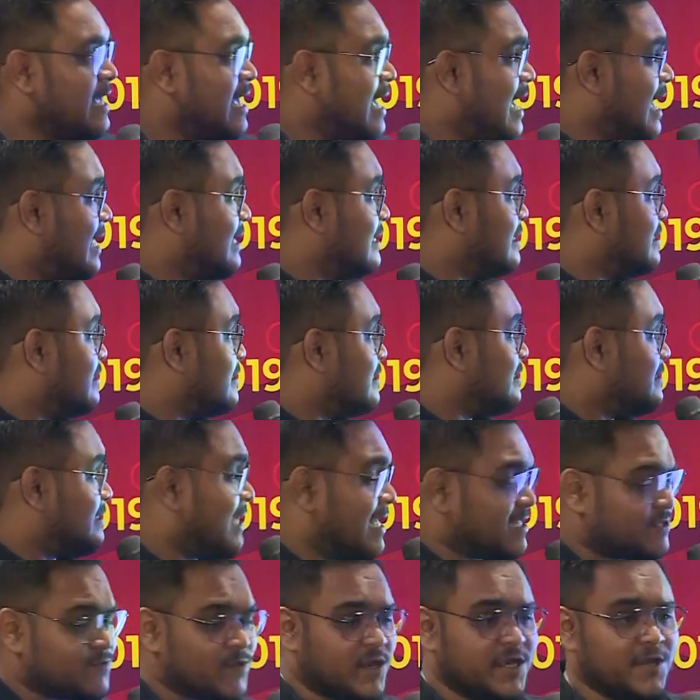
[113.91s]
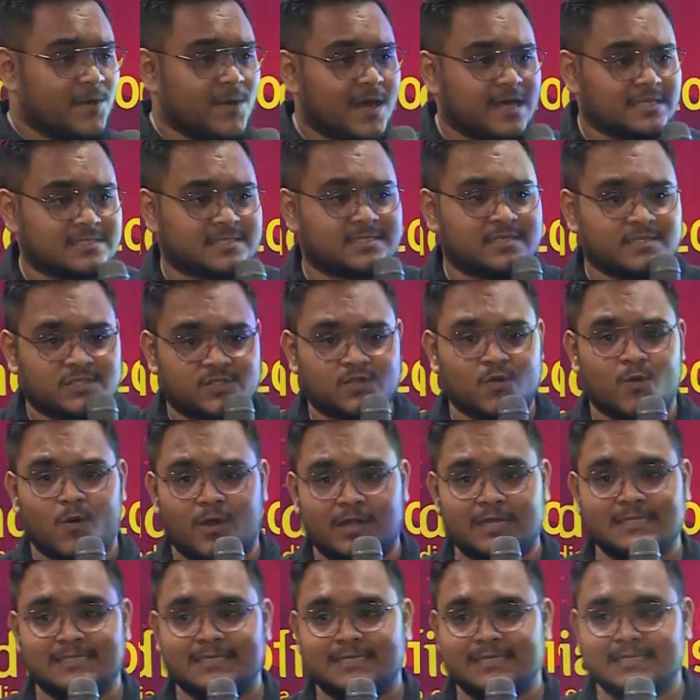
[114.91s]
And that's what you asked, so
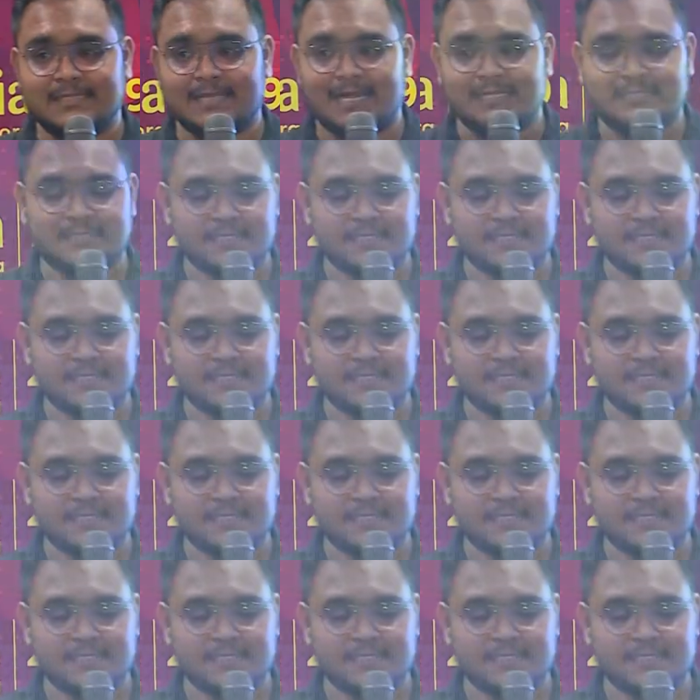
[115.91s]
what is a design